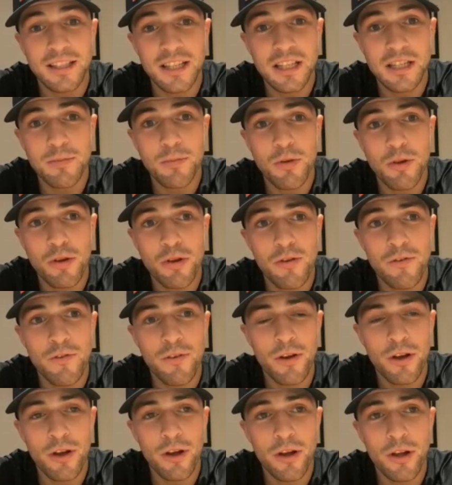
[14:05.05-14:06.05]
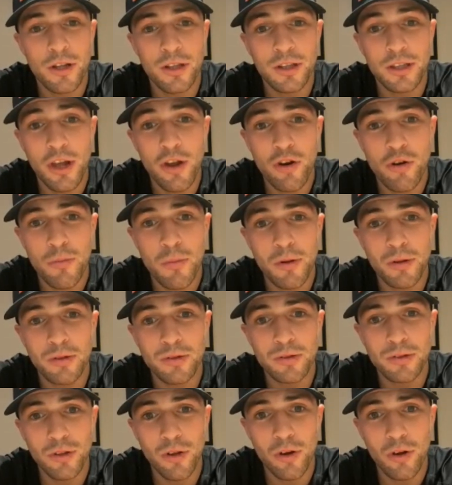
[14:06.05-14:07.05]
Smooth, Dairy Milk
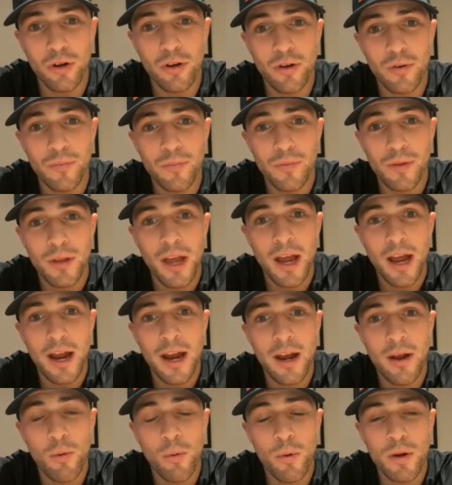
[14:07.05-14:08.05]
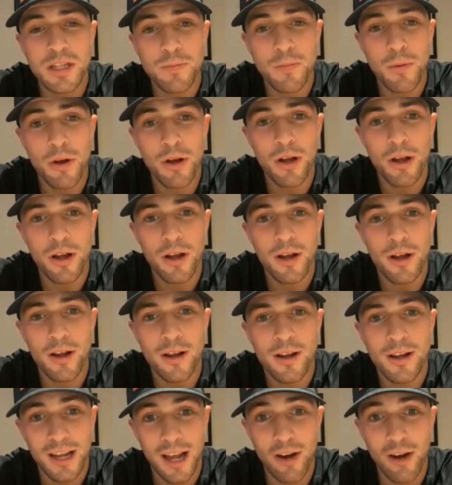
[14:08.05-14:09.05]
Nut, and a Whisper,
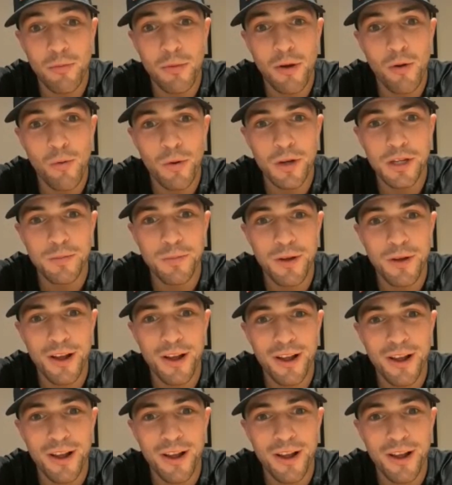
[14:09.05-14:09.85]
Caramel Whisper.